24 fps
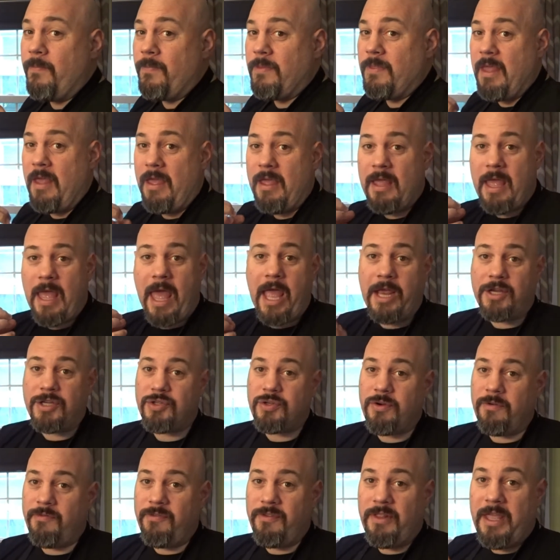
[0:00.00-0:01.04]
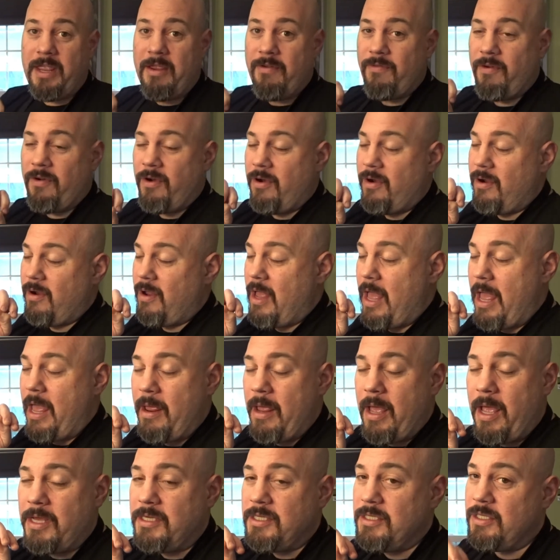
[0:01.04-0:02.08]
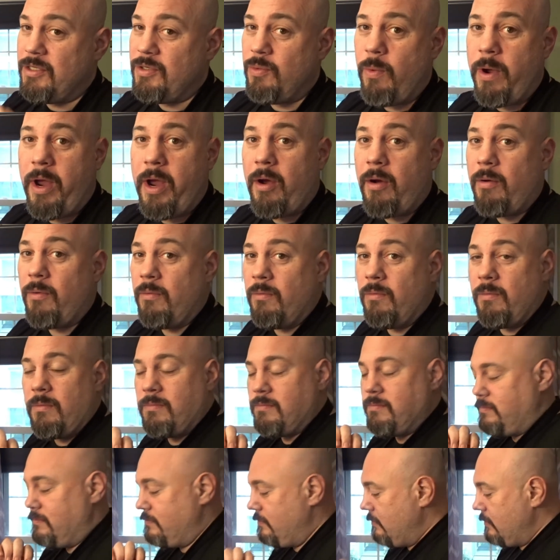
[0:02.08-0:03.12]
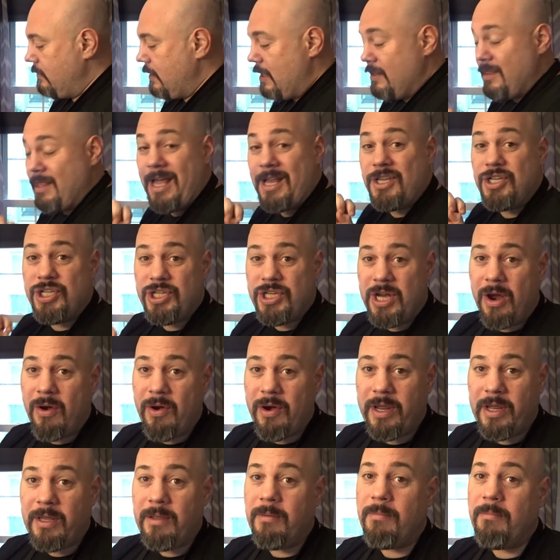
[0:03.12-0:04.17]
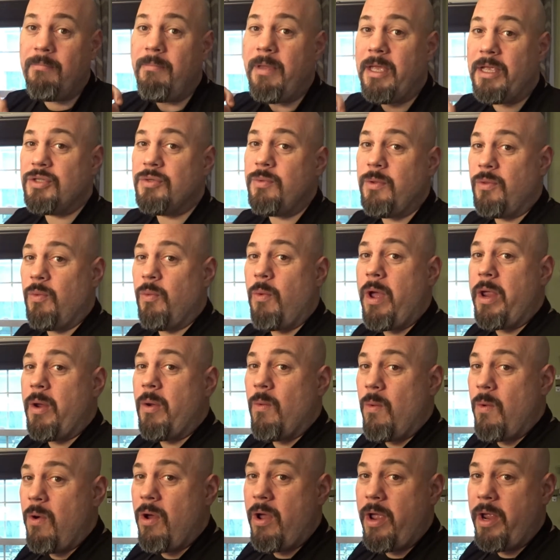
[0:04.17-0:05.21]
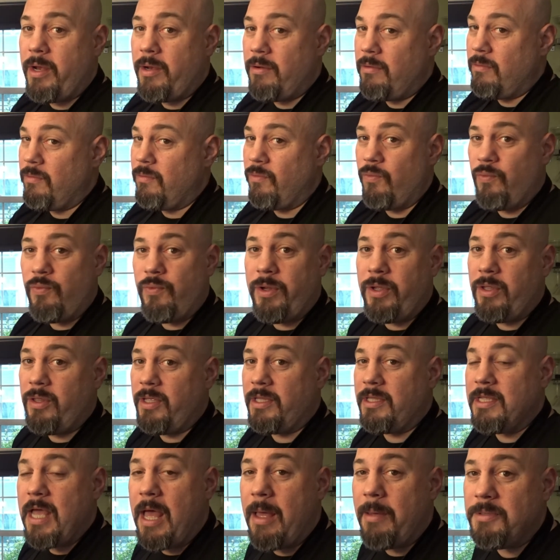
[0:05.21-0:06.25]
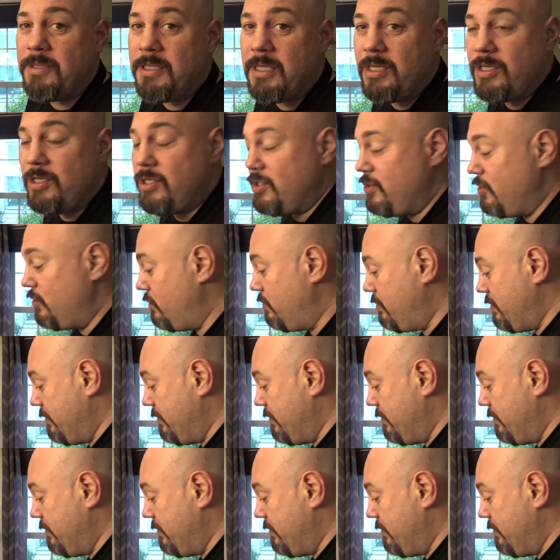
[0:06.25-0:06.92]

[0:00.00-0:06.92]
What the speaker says: The extra flavor, I swear, that sherry mixed with white wine really tops this soup.